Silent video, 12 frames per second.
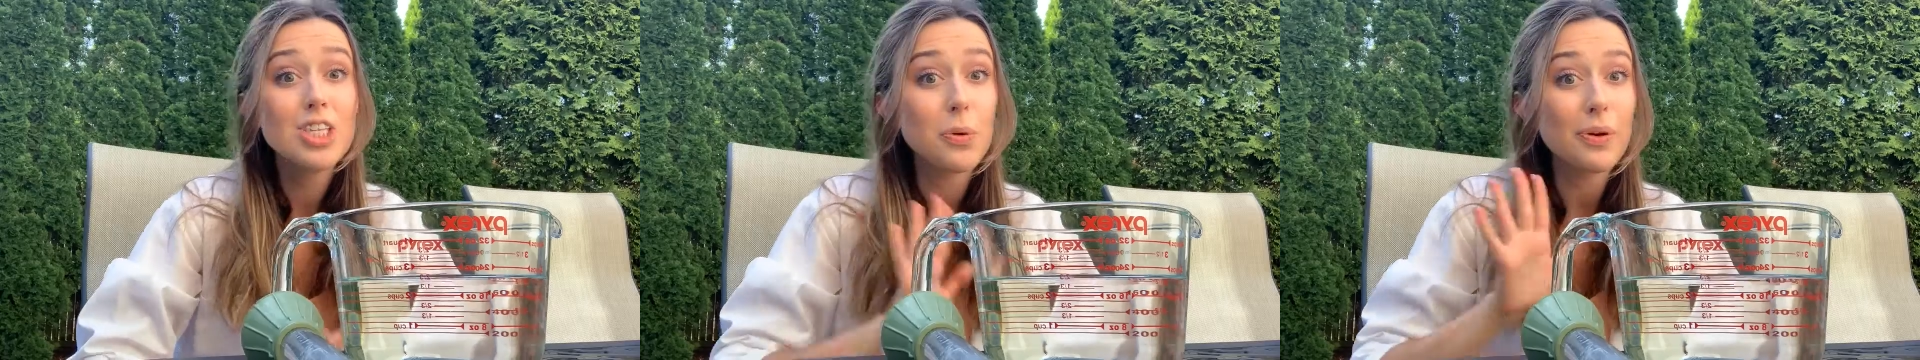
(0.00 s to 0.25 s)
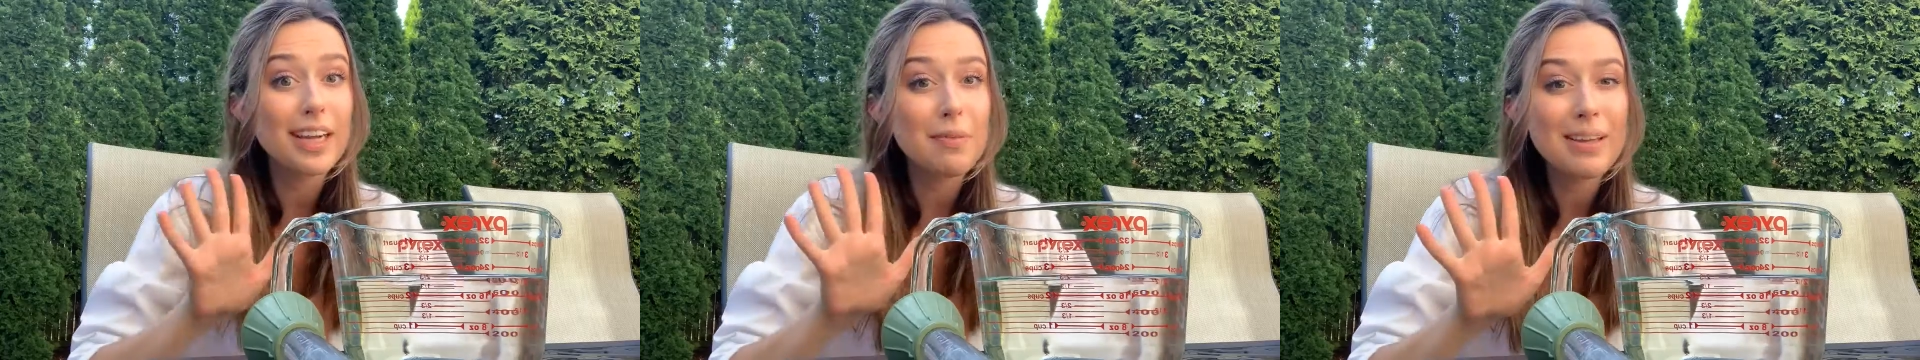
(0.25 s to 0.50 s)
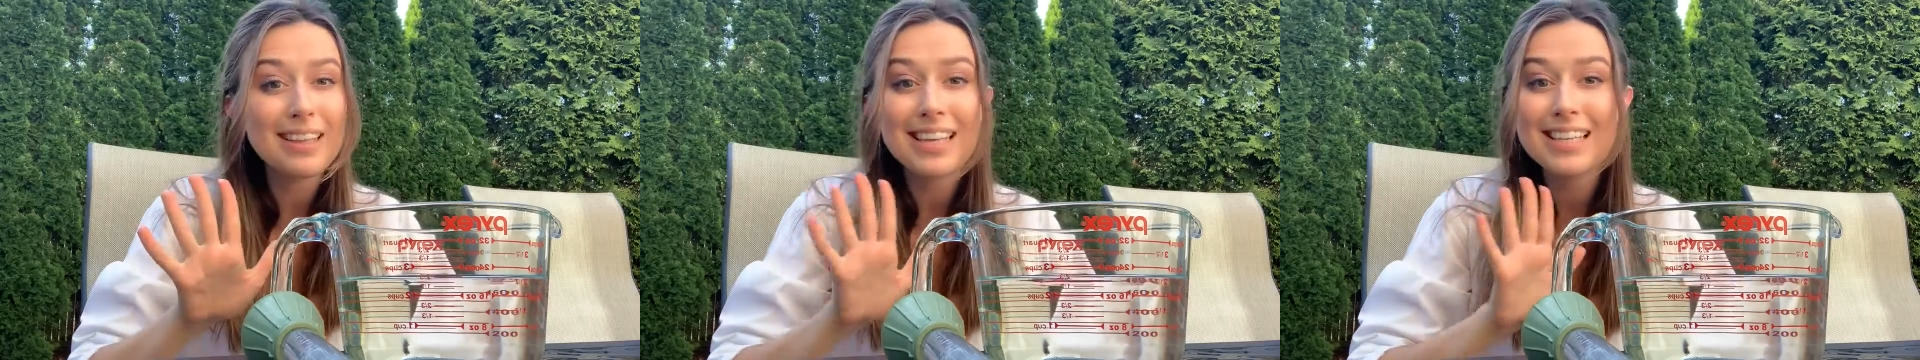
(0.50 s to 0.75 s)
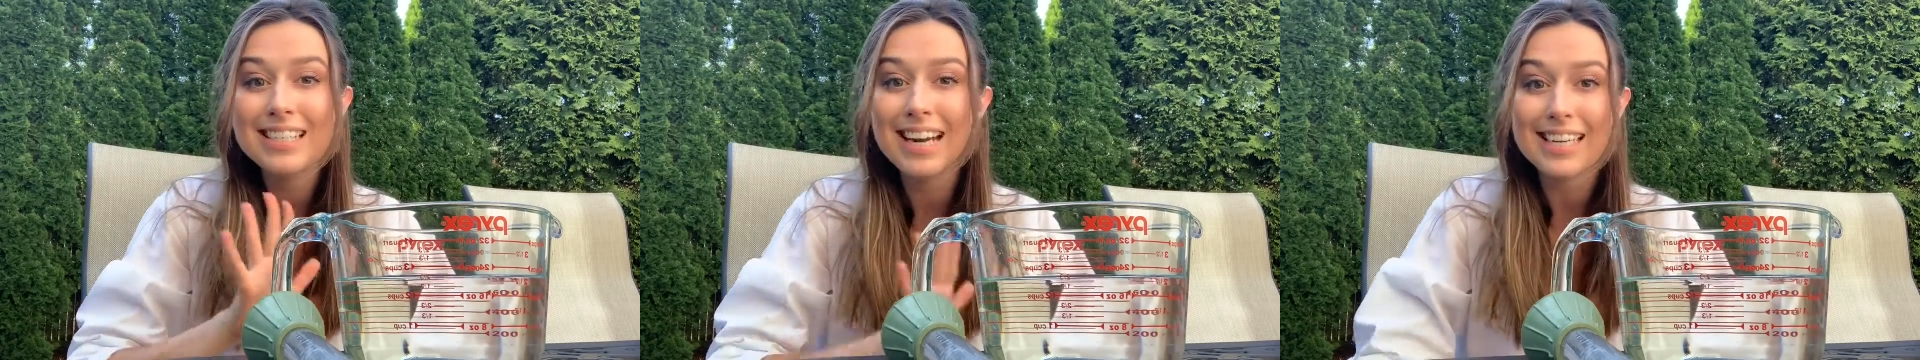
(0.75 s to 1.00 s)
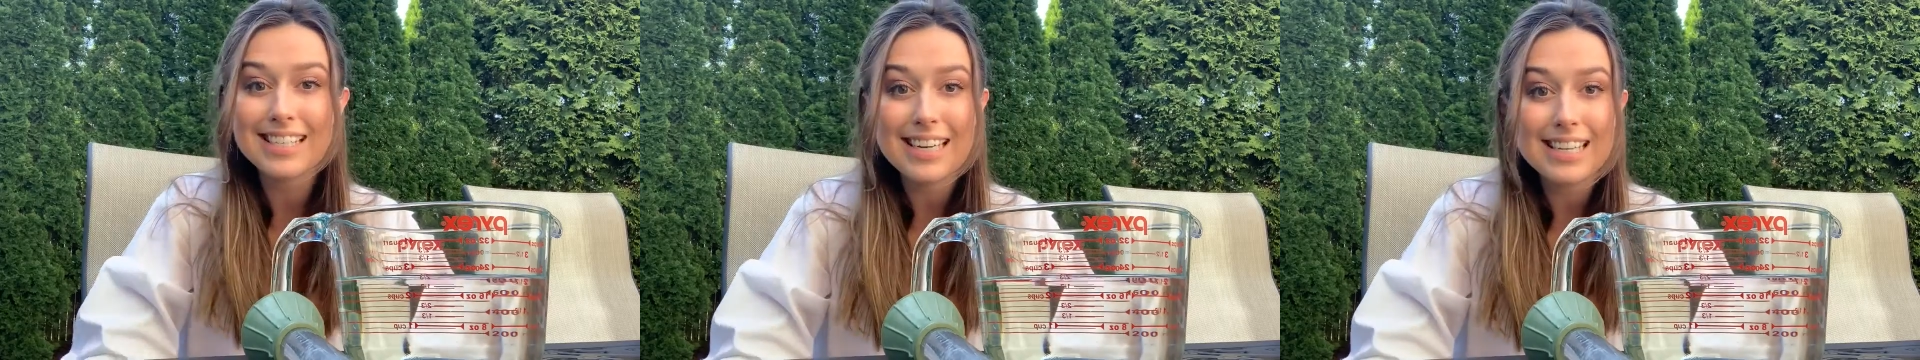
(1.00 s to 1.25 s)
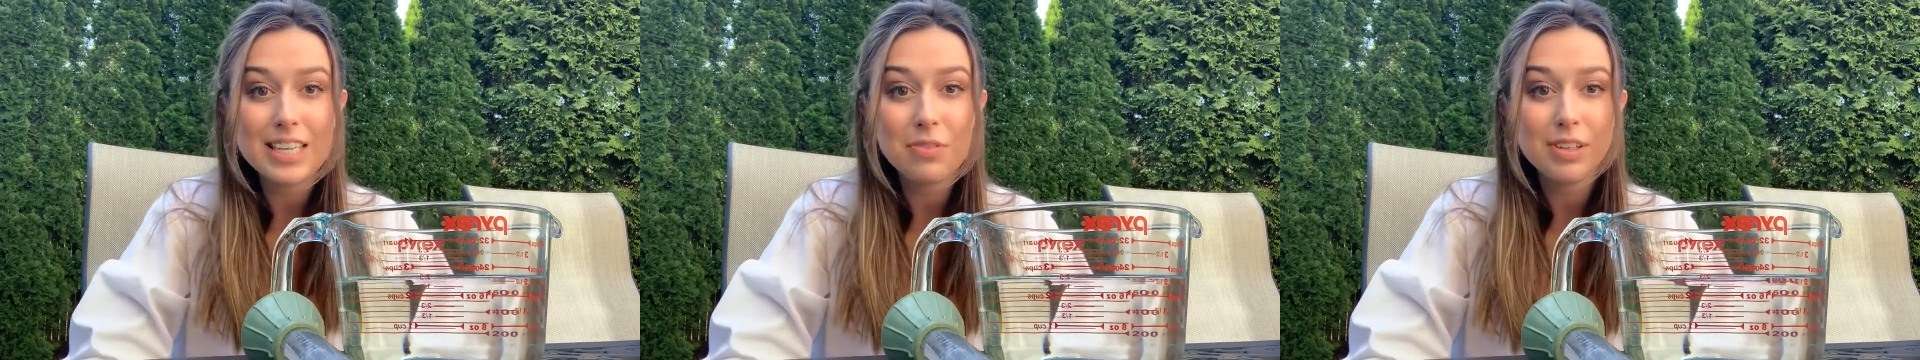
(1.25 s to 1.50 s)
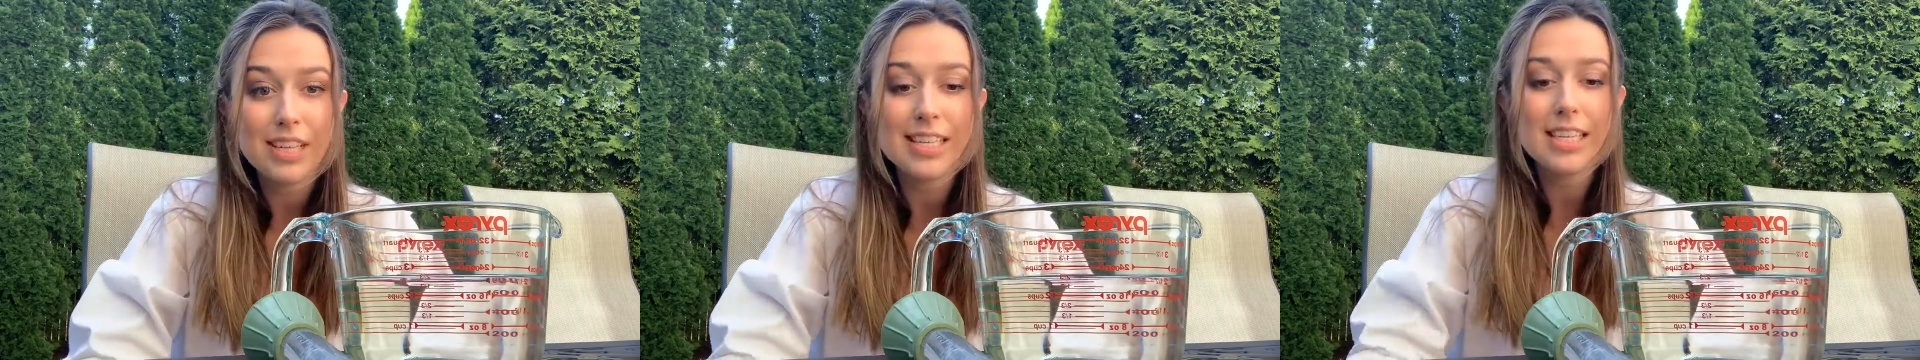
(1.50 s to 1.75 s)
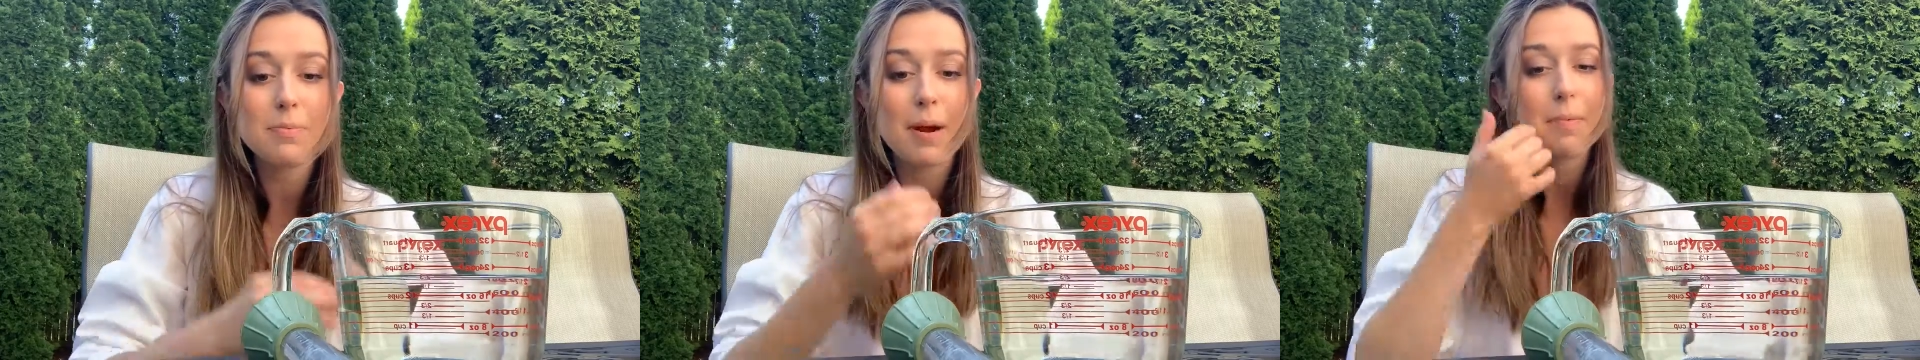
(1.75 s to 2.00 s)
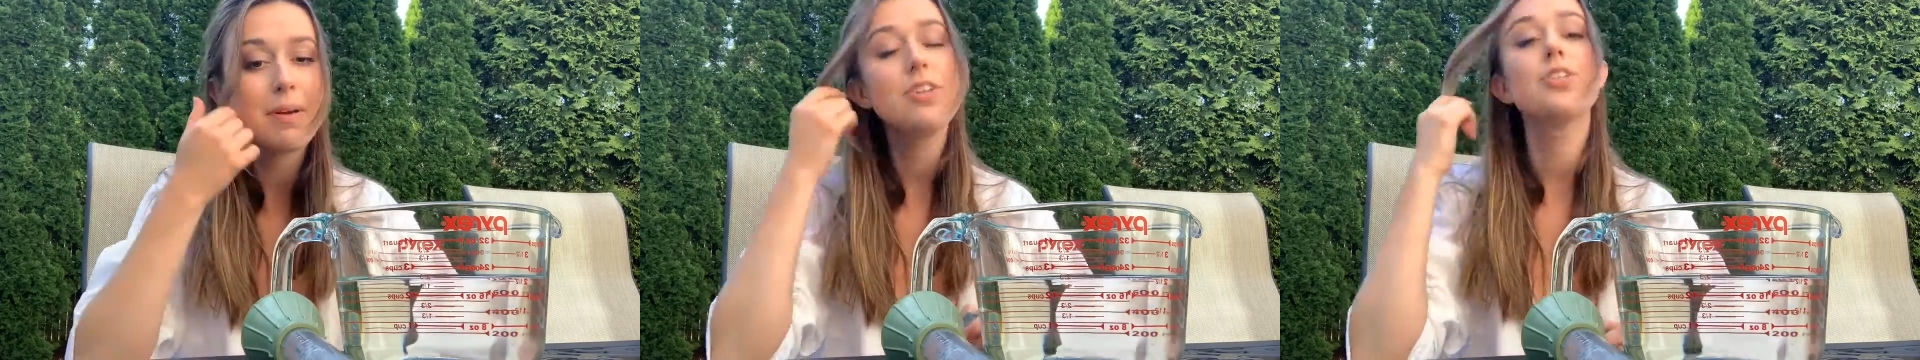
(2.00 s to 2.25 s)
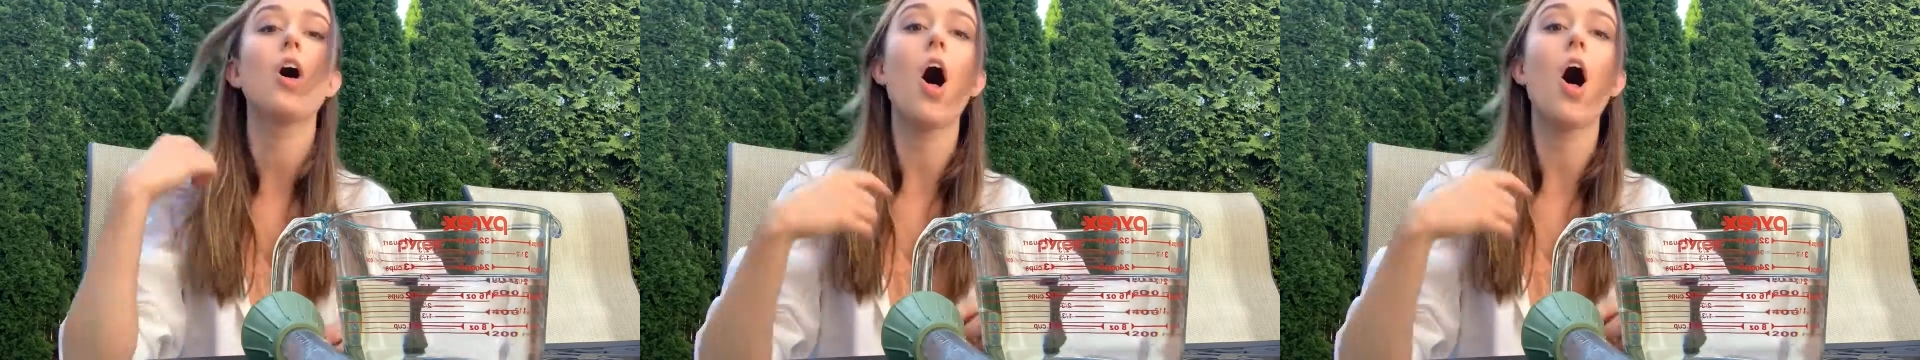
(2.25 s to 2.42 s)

So we're keeping things nice and easy for this experiment.